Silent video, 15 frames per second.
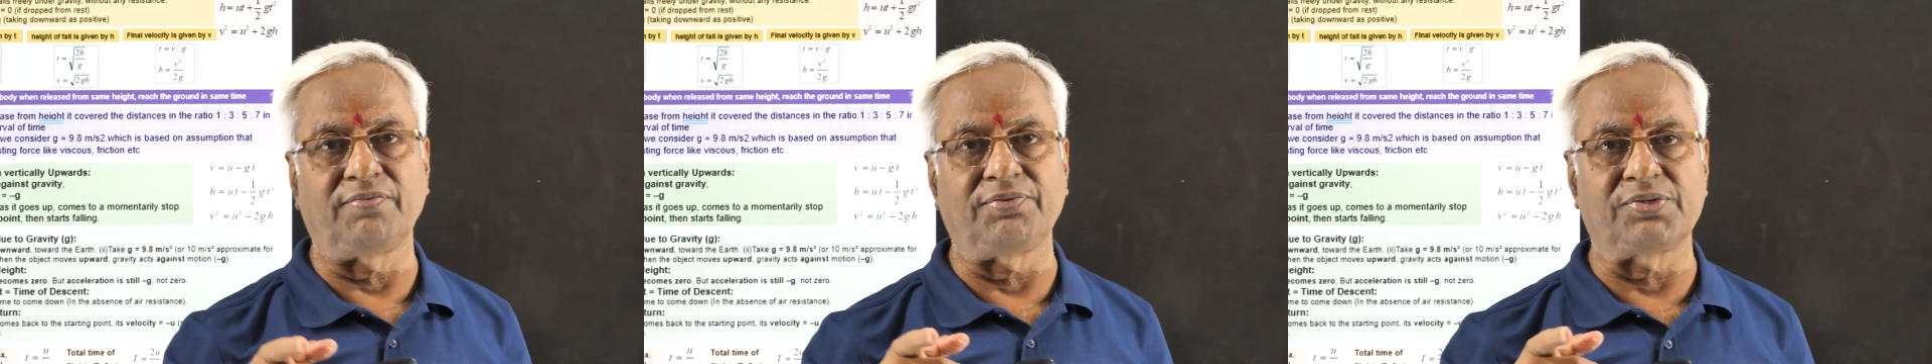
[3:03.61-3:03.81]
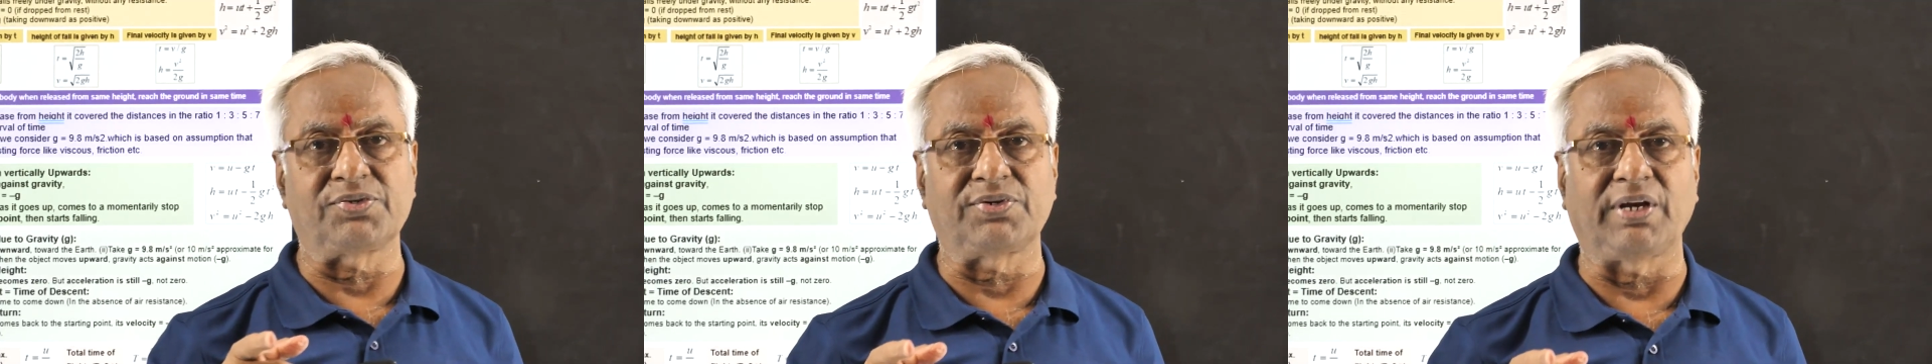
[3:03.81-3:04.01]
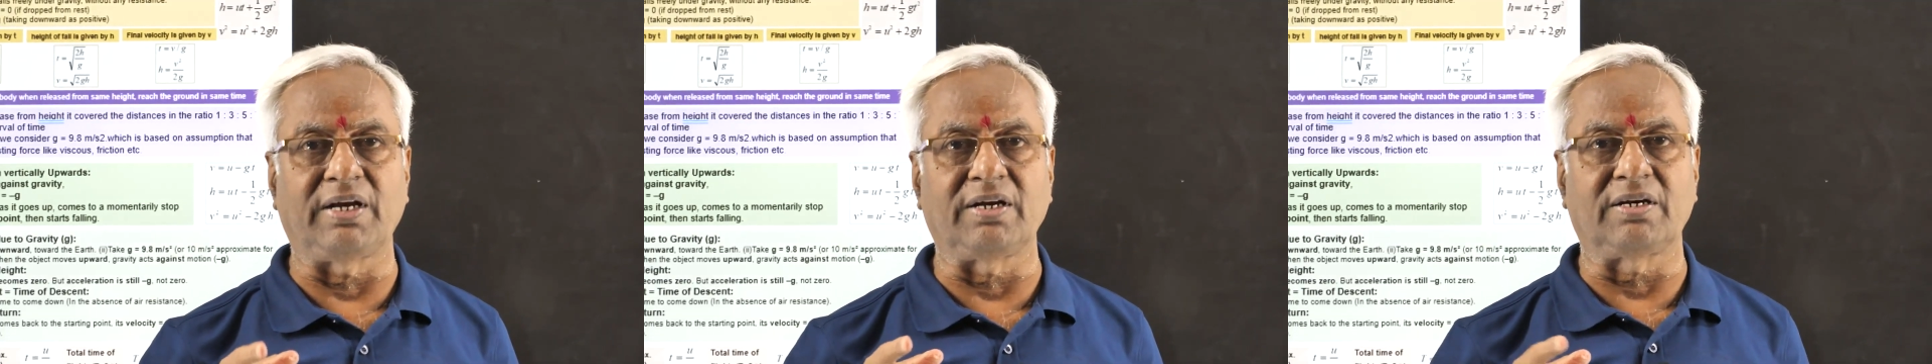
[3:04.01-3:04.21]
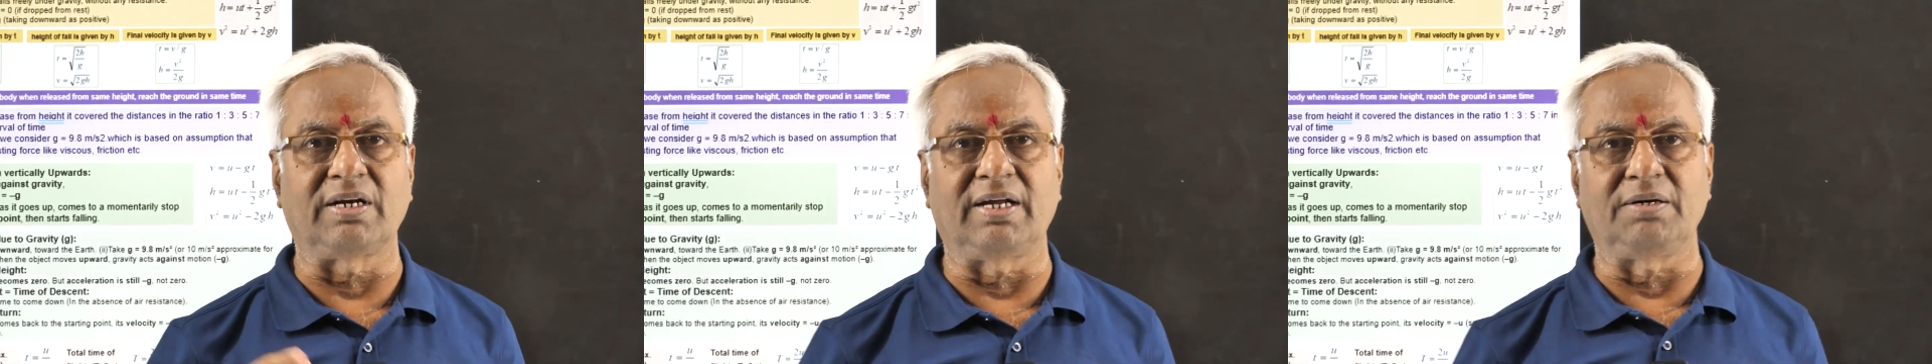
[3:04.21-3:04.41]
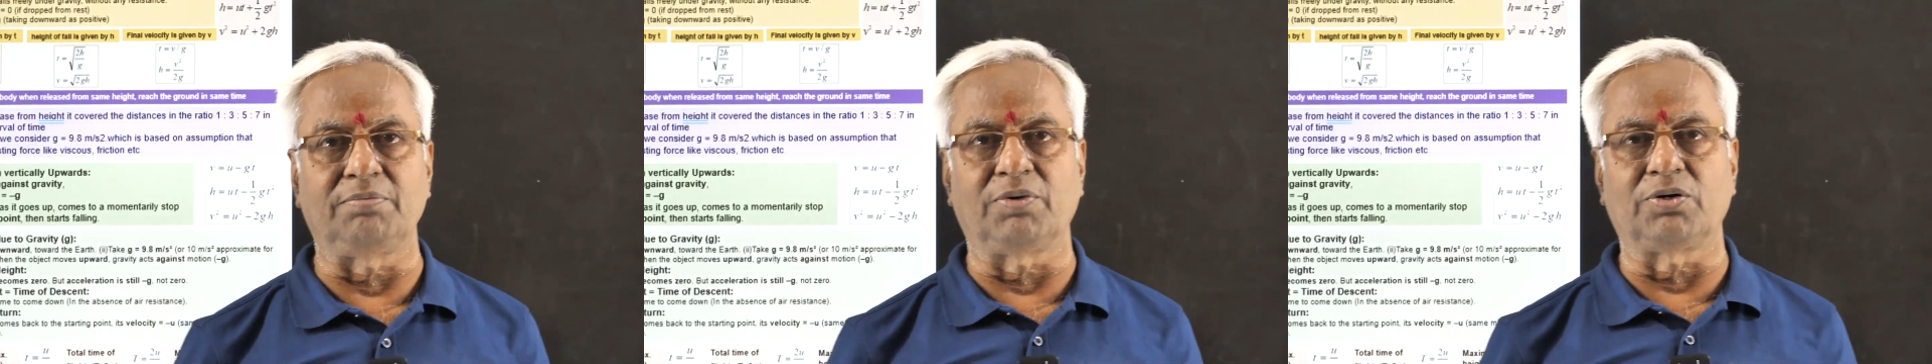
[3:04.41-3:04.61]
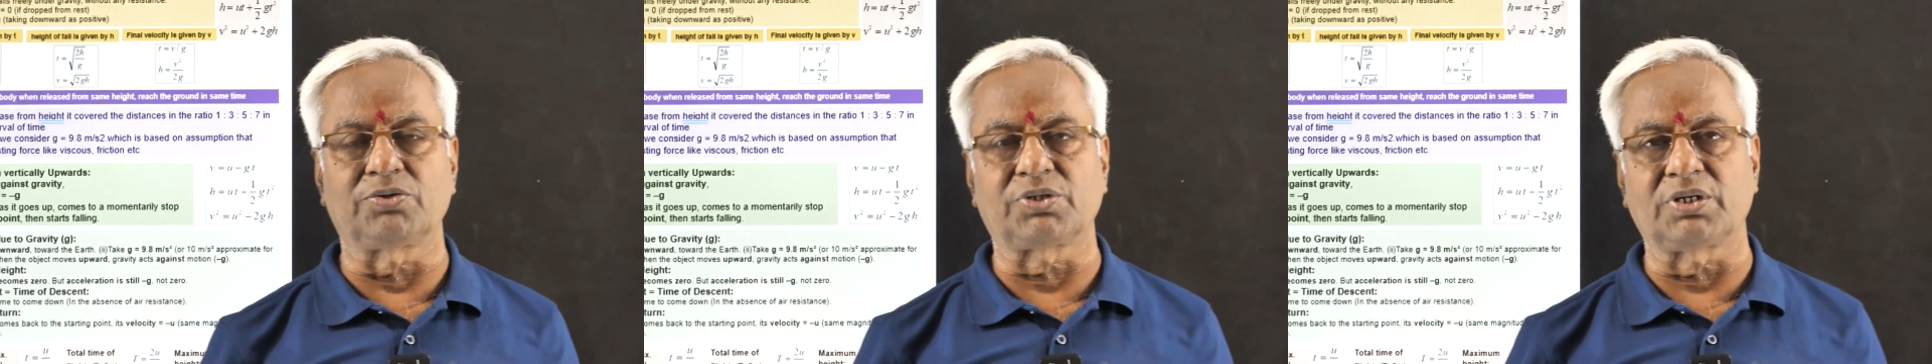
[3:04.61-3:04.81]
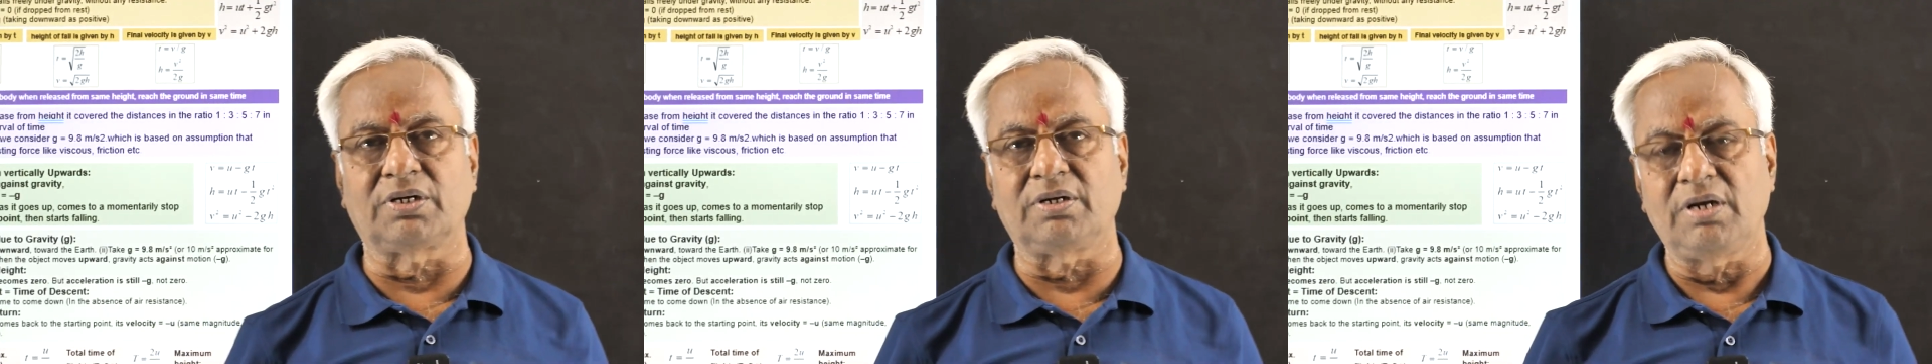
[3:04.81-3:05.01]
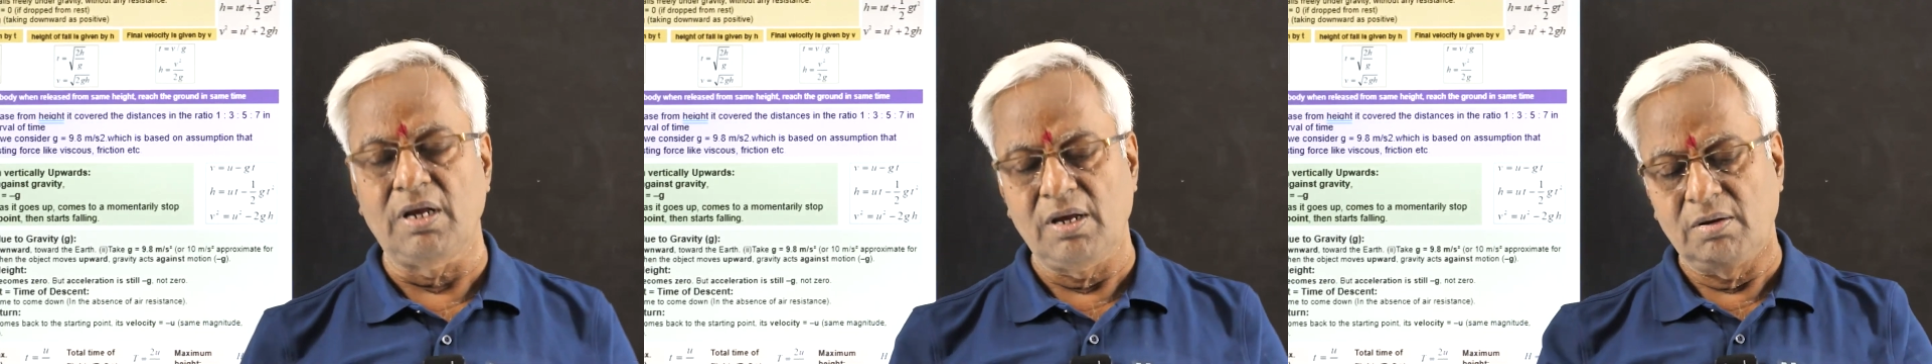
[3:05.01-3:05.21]
of a straight line
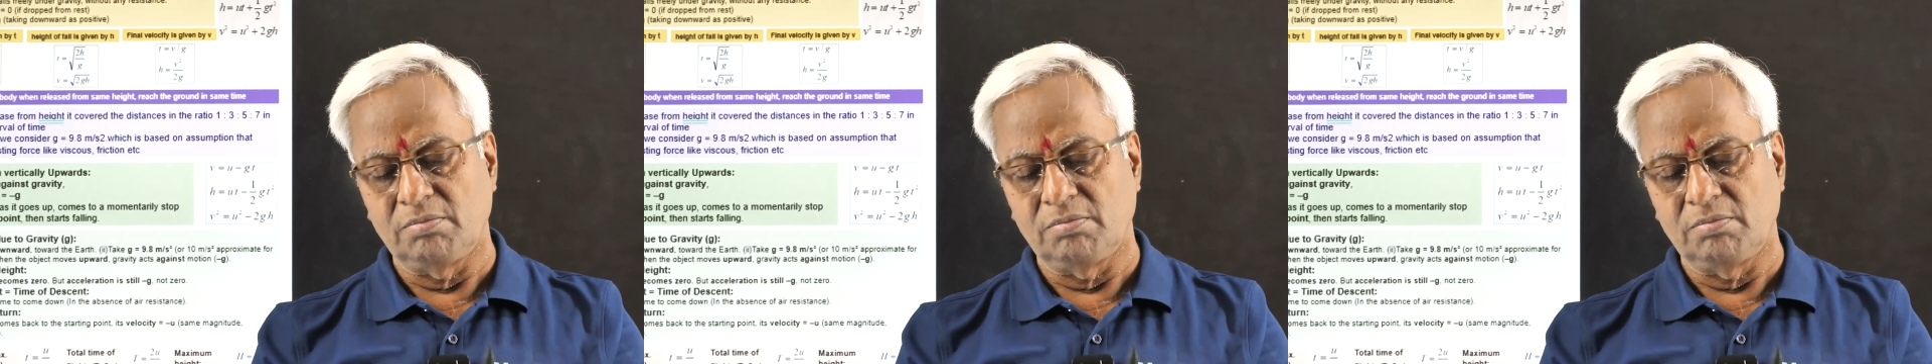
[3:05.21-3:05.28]
motion,